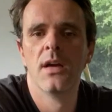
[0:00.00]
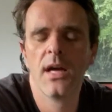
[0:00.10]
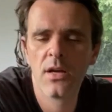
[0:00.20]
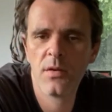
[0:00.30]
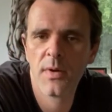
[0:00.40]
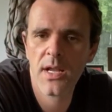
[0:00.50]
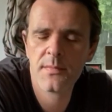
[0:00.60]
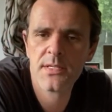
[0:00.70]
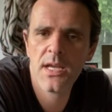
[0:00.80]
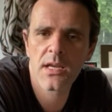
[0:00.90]
Hello, my name's
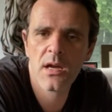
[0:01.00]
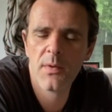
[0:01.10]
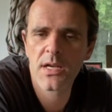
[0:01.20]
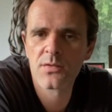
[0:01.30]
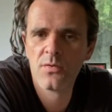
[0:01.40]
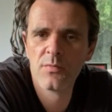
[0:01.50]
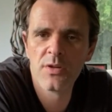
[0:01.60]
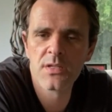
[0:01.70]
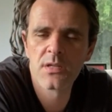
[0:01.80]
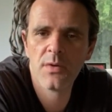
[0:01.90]
Nick. I'm an ex-Royal
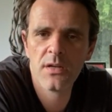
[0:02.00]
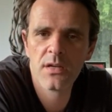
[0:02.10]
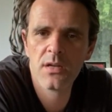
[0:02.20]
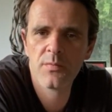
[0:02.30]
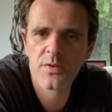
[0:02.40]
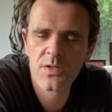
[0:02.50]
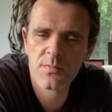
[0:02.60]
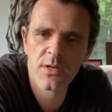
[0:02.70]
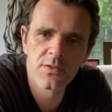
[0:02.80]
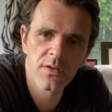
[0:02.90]
Marines Commando, British
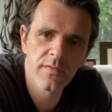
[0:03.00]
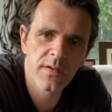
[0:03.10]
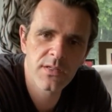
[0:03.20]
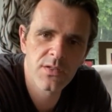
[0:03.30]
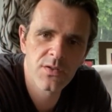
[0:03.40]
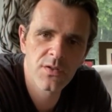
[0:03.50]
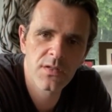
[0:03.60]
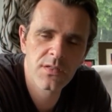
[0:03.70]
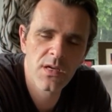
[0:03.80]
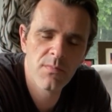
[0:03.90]
Military Fitness
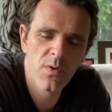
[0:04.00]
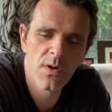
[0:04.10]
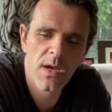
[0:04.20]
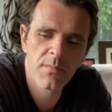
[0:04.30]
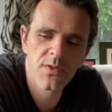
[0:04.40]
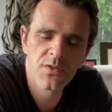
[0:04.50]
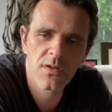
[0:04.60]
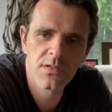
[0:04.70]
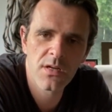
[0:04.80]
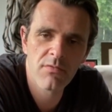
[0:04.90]
Instructor, Boot Camp
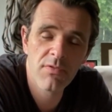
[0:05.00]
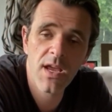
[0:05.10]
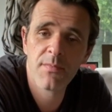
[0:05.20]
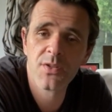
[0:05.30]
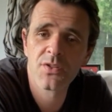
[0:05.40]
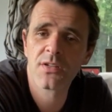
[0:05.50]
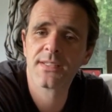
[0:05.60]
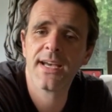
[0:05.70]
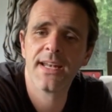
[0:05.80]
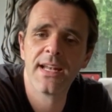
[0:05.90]
Instructor, Rehab
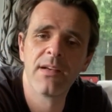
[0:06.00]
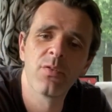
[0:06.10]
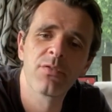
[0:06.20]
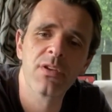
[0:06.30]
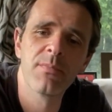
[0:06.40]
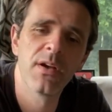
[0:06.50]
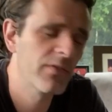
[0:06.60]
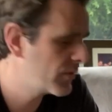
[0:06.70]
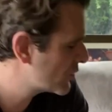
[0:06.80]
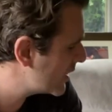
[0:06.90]
Instructor, and a Level 3
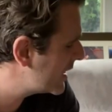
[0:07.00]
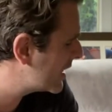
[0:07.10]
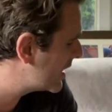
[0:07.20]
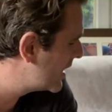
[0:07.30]
Personal Trainer.